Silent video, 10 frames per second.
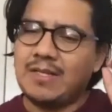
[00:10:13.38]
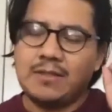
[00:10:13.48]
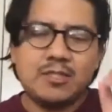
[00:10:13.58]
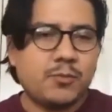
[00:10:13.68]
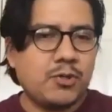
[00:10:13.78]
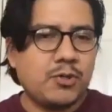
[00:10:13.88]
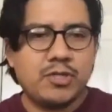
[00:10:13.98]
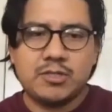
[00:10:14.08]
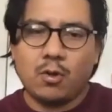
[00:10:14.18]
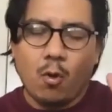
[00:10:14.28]
This person
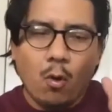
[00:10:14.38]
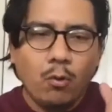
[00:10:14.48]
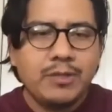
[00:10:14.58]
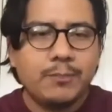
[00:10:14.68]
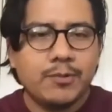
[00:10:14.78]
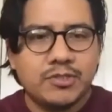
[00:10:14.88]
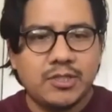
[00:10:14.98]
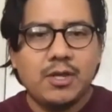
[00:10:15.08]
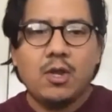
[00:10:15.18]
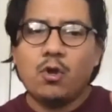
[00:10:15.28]
is the only
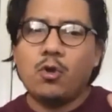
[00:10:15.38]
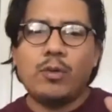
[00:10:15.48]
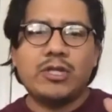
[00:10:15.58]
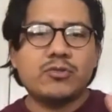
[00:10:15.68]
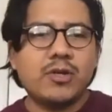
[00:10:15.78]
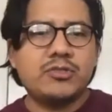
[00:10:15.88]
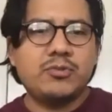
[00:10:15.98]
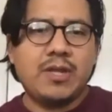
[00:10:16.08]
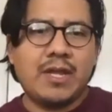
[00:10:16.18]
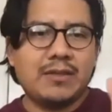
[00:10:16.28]
person who we trust who
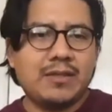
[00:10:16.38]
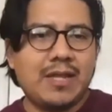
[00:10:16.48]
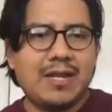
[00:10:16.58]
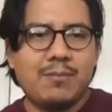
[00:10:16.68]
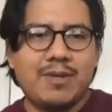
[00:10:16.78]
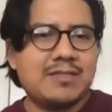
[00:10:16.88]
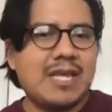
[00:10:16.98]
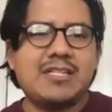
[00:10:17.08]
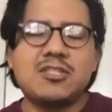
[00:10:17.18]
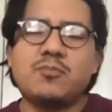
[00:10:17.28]
can get the data, because
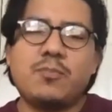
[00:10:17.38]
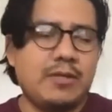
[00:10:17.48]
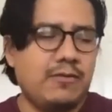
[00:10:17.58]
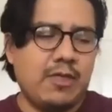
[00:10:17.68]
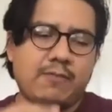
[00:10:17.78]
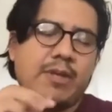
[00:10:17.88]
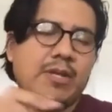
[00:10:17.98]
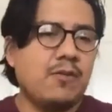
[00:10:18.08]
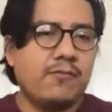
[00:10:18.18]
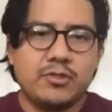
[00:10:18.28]
they've been
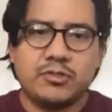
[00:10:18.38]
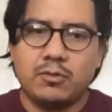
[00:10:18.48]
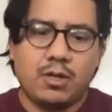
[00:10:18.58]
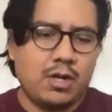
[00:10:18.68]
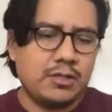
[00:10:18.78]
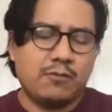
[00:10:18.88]
here for so long.